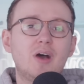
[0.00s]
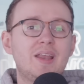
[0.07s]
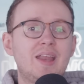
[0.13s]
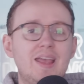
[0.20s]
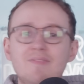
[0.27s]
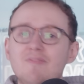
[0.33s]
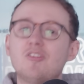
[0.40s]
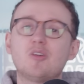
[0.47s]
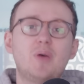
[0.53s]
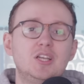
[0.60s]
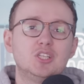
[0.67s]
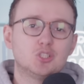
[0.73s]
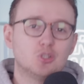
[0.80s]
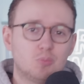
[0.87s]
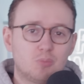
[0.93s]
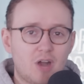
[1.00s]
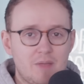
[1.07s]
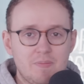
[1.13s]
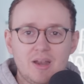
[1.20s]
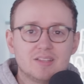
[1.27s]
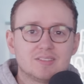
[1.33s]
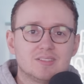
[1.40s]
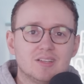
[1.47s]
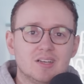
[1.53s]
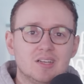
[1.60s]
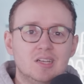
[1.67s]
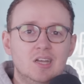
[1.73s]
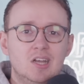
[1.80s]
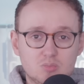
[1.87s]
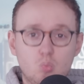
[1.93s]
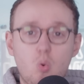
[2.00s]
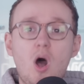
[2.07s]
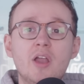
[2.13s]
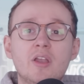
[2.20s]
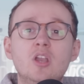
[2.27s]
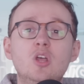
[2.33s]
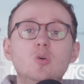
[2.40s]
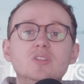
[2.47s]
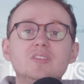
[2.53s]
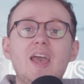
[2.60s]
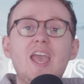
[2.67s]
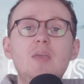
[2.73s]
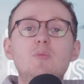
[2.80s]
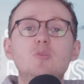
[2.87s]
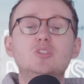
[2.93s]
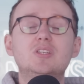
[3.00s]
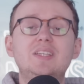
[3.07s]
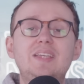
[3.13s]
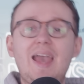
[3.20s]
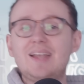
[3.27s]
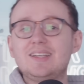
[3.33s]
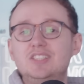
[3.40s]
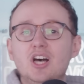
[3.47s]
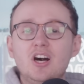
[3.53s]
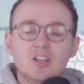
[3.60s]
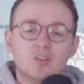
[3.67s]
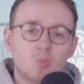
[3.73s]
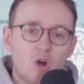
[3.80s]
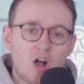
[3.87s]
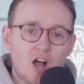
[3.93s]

and influential Prime Minister, one who was able to get done what